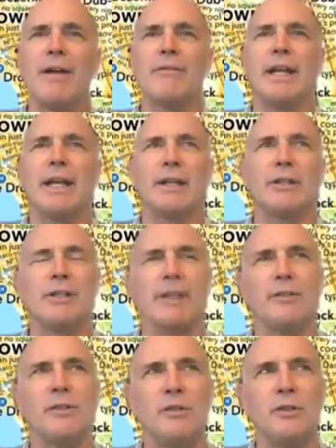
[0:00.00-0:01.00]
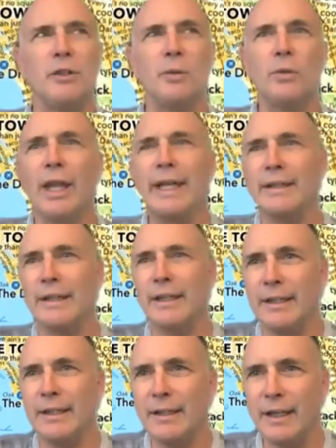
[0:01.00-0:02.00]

a chance to see you lately.